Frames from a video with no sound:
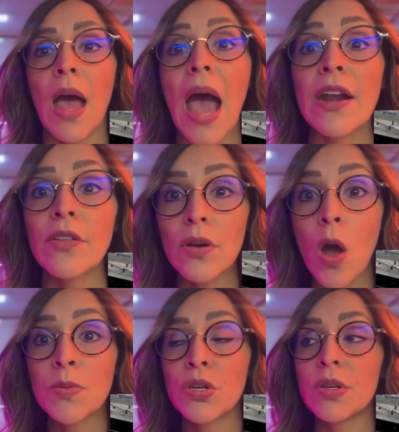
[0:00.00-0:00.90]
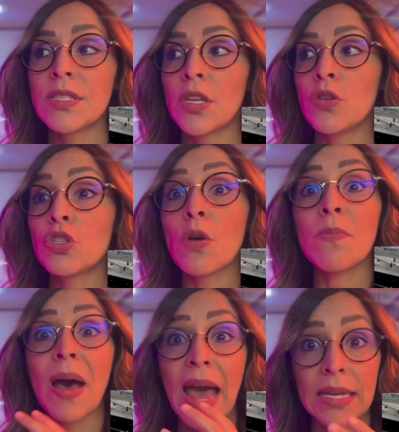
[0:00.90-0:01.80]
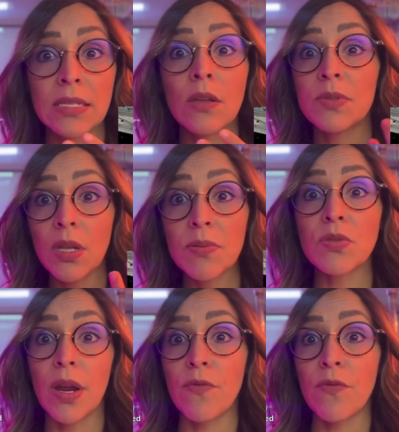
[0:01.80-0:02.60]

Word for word: Another option is the use of bags of substrate.